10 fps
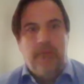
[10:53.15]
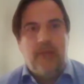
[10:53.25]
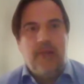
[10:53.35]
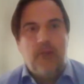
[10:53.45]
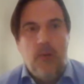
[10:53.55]

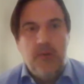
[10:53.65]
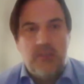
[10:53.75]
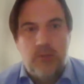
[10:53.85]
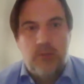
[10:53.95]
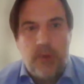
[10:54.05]
it's always
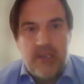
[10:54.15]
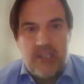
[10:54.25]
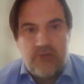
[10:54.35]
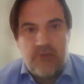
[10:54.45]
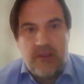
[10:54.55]
a two-way
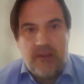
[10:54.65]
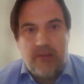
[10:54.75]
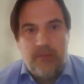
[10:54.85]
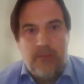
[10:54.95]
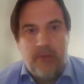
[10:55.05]
street.
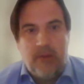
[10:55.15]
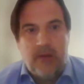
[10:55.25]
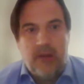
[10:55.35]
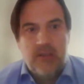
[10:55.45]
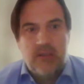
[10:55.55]

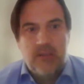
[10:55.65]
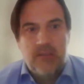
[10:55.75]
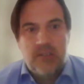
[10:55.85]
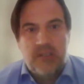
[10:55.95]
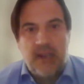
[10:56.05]
There's some
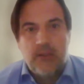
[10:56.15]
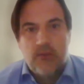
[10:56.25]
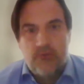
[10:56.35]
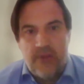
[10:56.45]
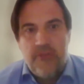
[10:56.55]

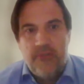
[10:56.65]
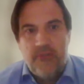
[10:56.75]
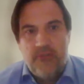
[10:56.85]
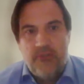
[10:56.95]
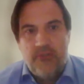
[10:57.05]
societal
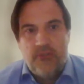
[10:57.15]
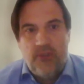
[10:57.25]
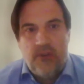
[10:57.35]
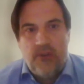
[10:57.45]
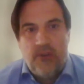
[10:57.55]
trends,
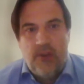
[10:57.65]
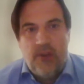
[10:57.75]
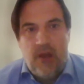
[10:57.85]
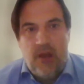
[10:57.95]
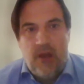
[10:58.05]

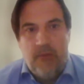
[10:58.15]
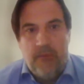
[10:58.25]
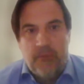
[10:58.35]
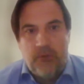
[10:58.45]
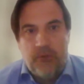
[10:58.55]

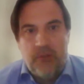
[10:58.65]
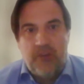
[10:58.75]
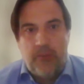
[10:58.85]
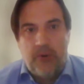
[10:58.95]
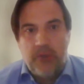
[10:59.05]
so there's
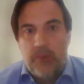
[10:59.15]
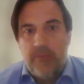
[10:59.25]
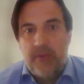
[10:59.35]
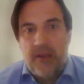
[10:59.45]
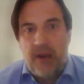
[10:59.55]
the
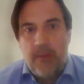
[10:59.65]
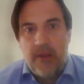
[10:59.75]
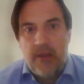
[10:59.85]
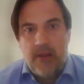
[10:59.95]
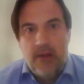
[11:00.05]
bottom-up
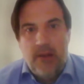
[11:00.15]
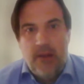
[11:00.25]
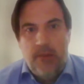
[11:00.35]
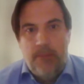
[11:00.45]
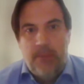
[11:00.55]
dynamic,
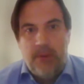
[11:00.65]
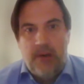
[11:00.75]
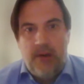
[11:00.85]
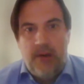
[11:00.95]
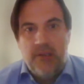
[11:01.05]
but
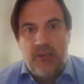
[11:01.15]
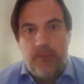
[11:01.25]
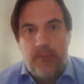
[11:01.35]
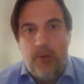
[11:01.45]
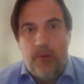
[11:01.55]

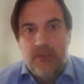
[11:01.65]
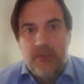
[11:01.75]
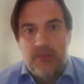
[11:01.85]
leadership always